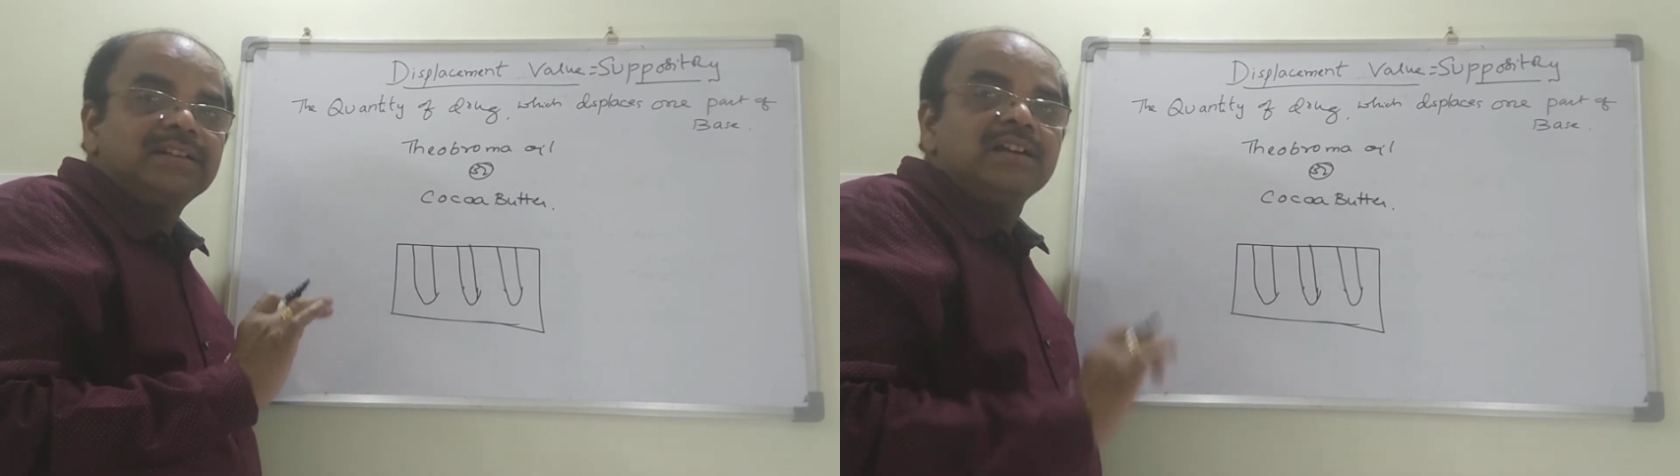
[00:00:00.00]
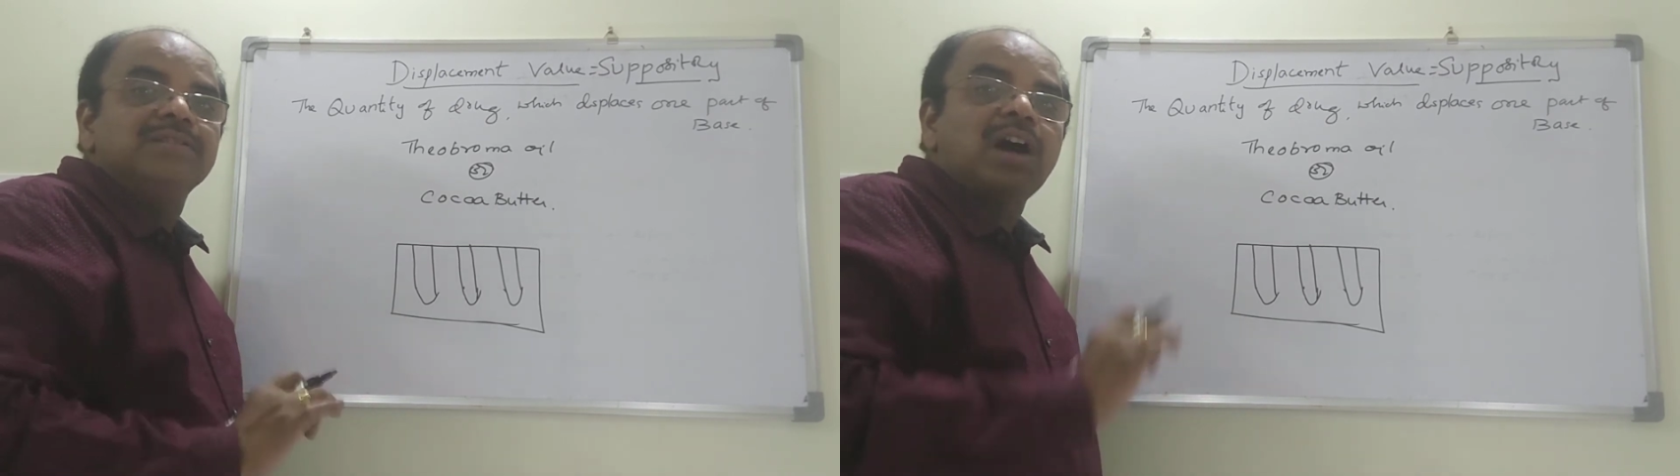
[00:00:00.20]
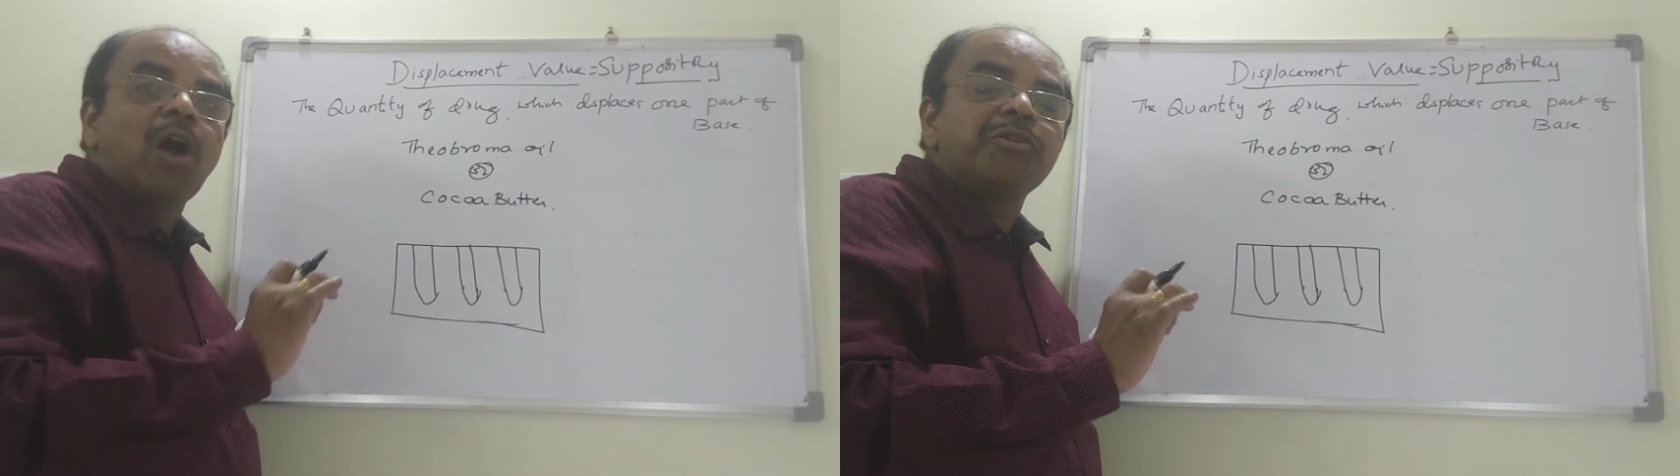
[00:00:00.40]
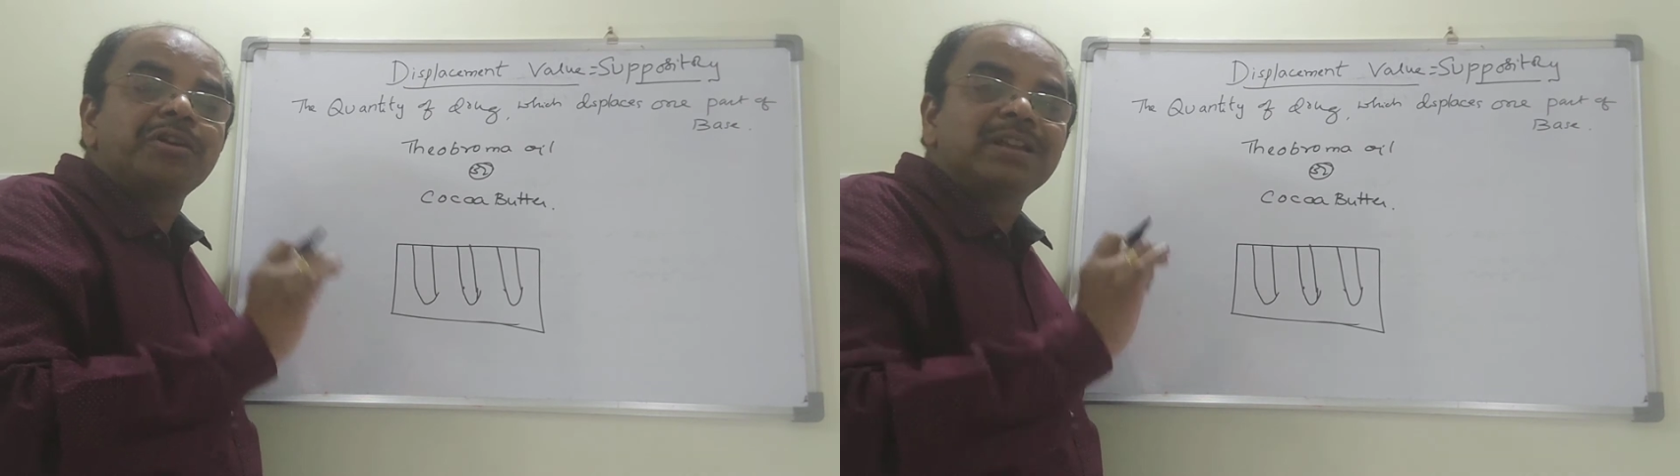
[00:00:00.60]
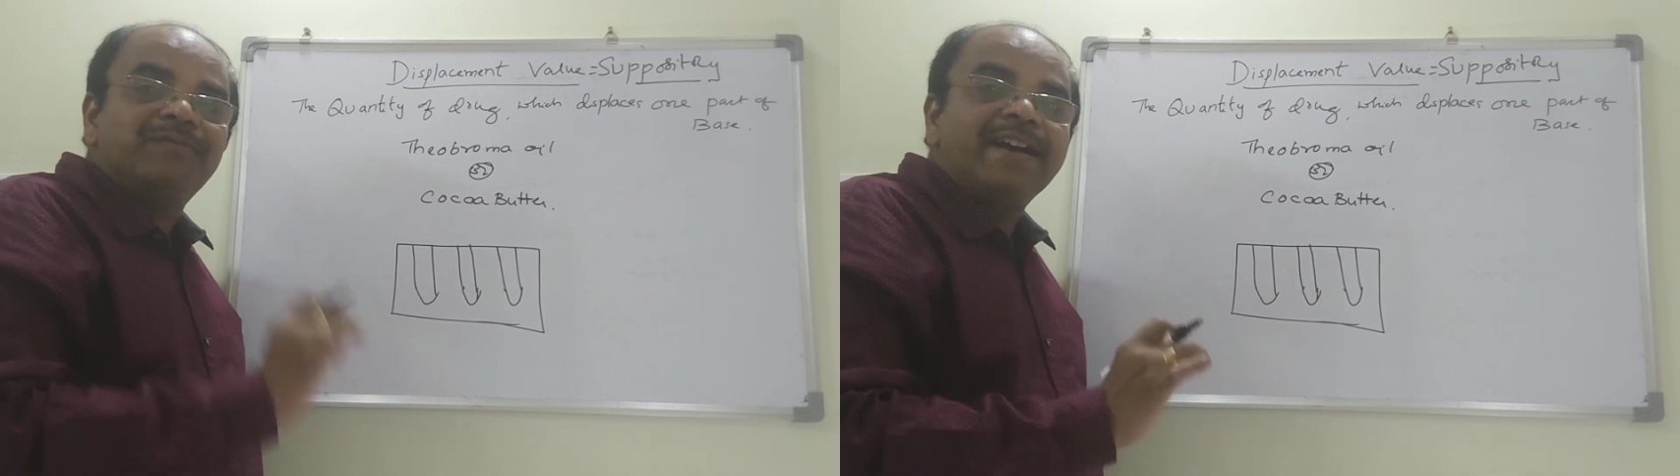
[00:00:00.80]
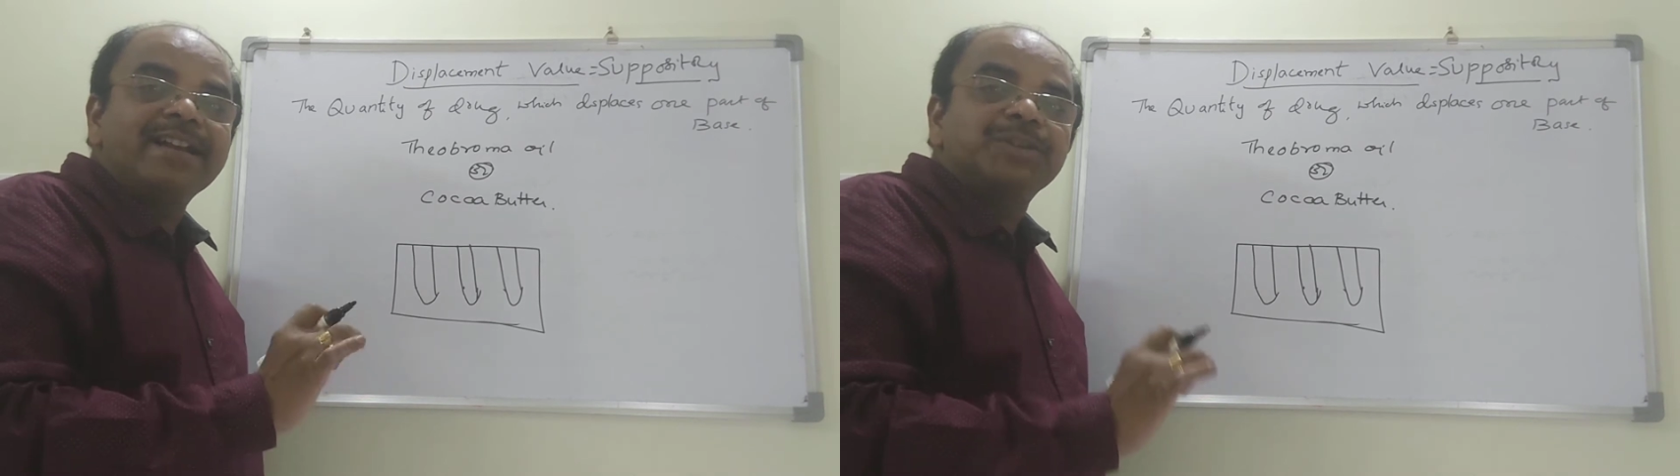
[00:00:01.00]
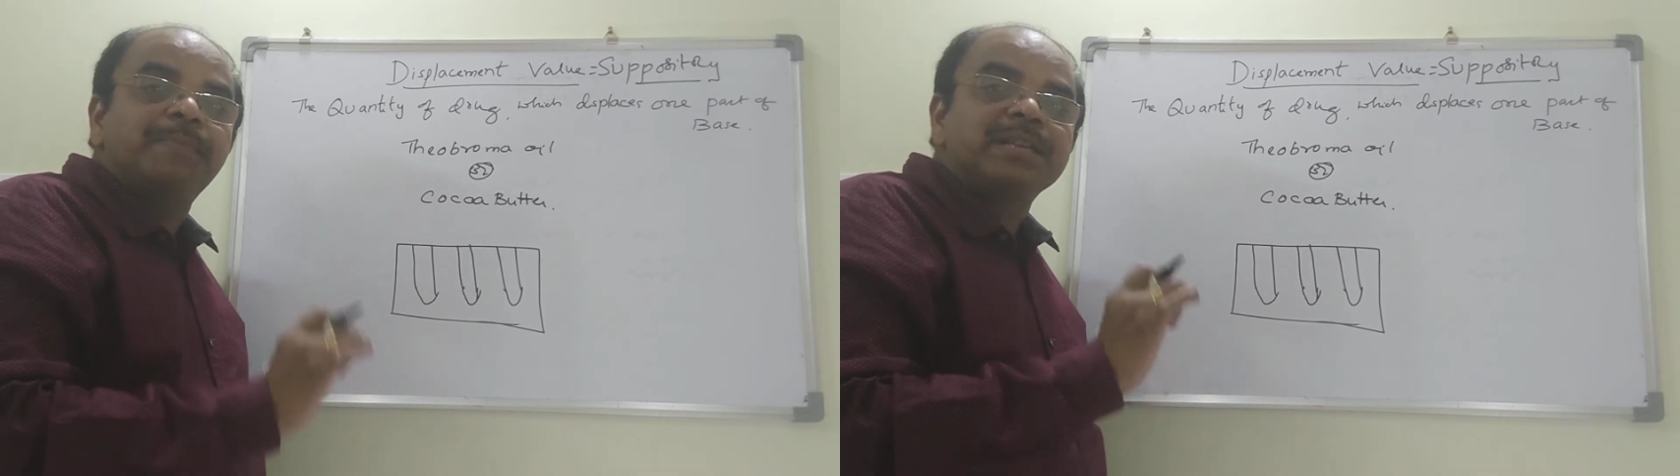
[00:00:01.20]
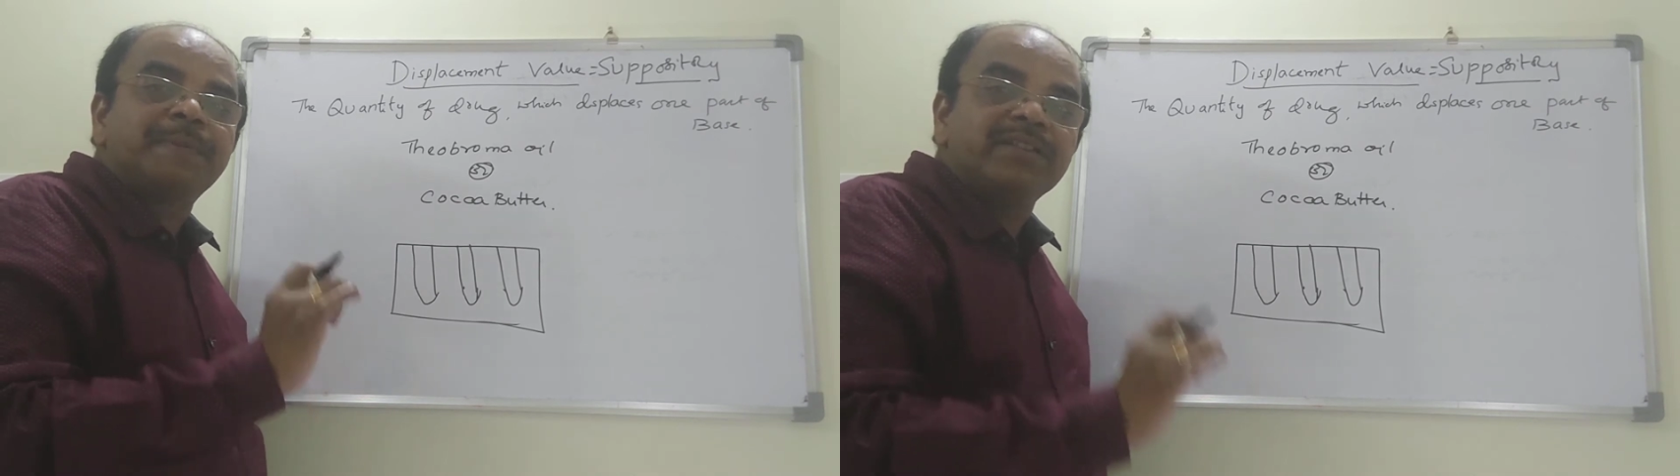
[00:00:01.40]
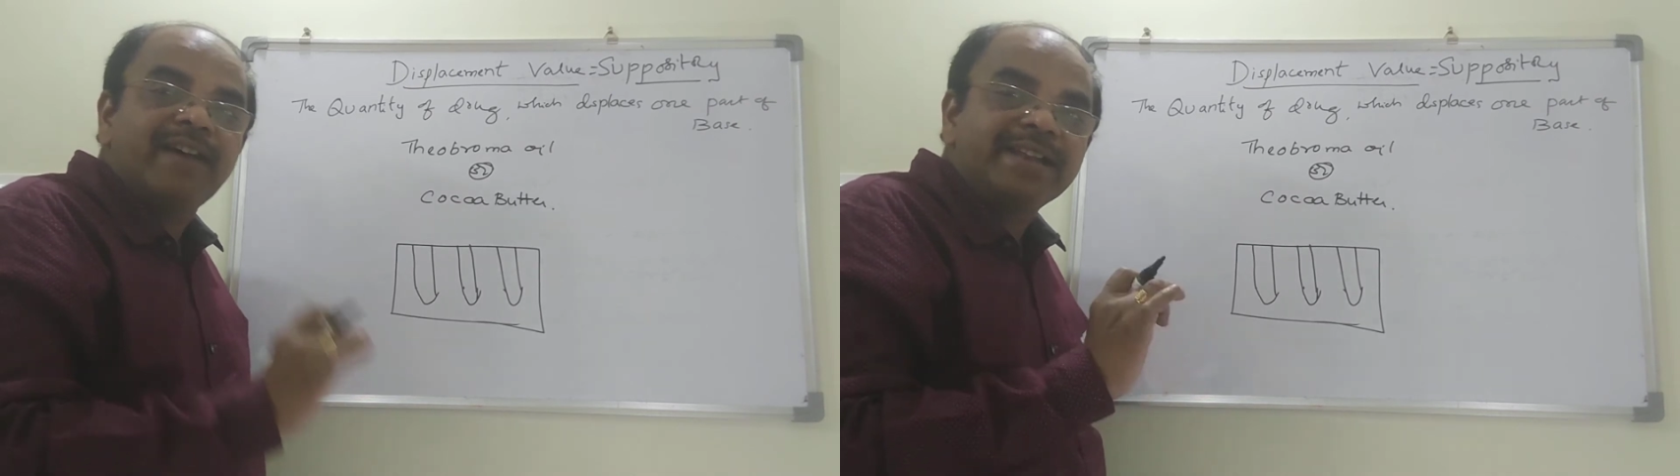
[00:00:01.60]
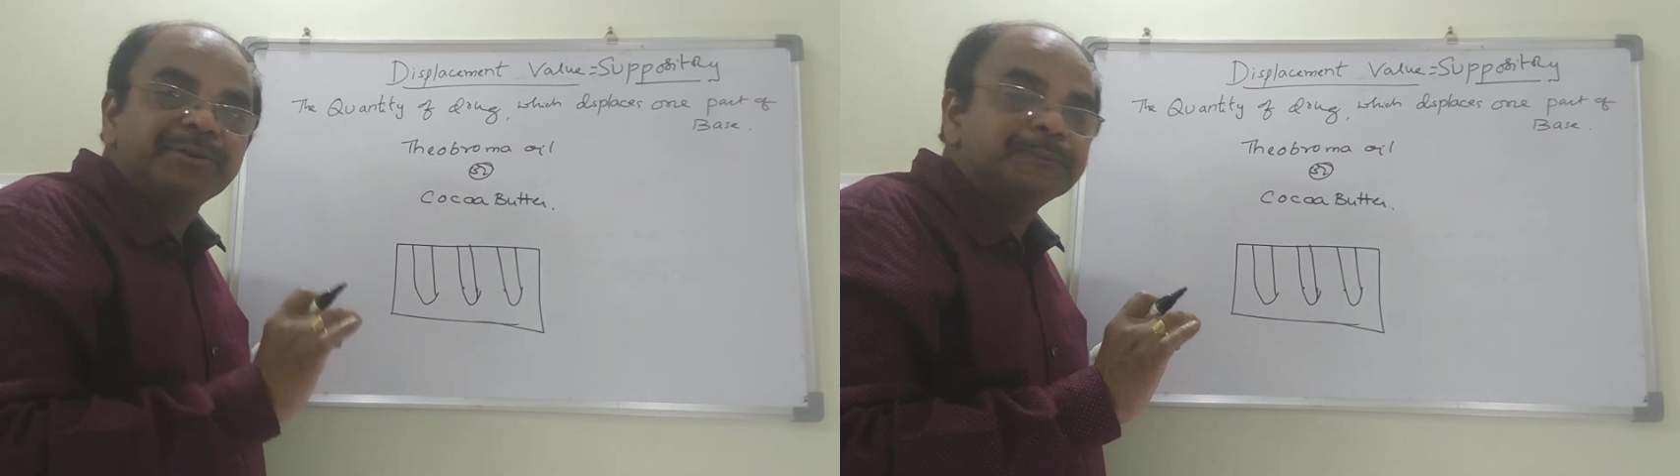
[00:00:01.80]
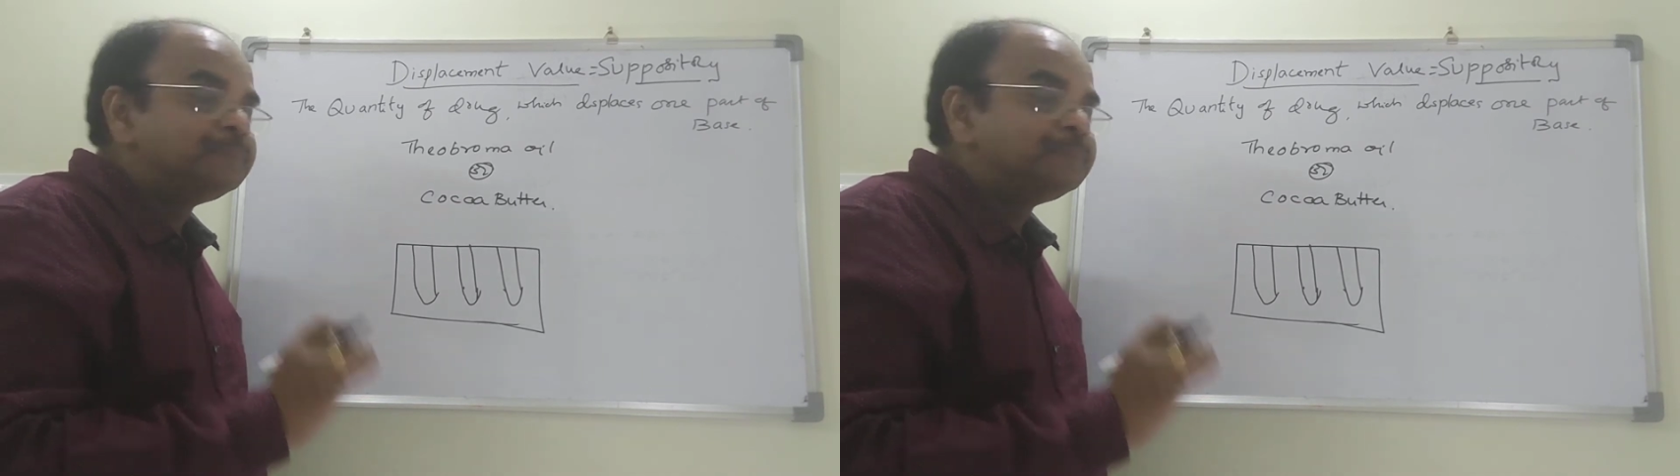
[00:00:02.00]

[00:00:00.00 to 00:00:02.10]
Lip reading: So how do you define displacement value?